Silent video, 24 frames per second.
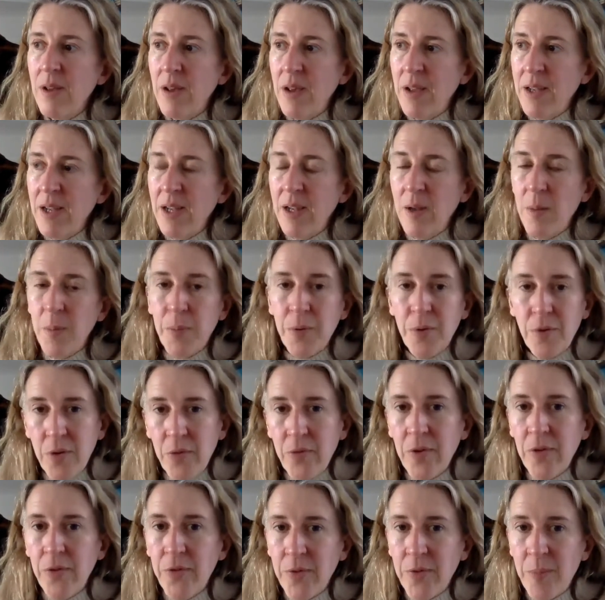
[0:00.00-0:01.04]
and in
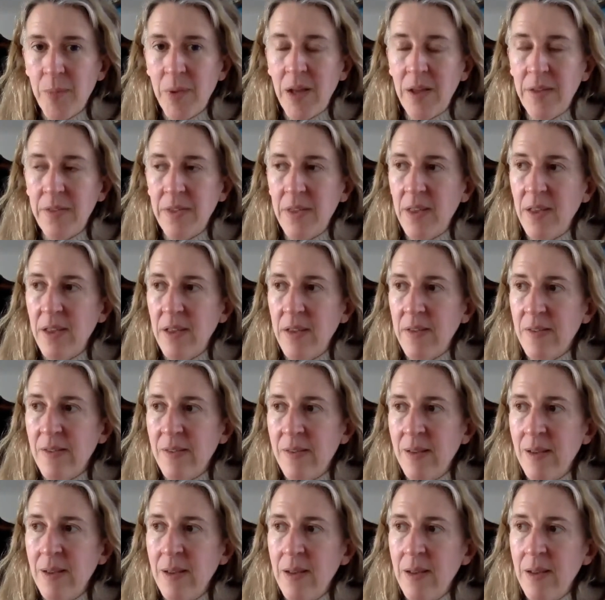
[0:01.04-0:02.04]
approval from others.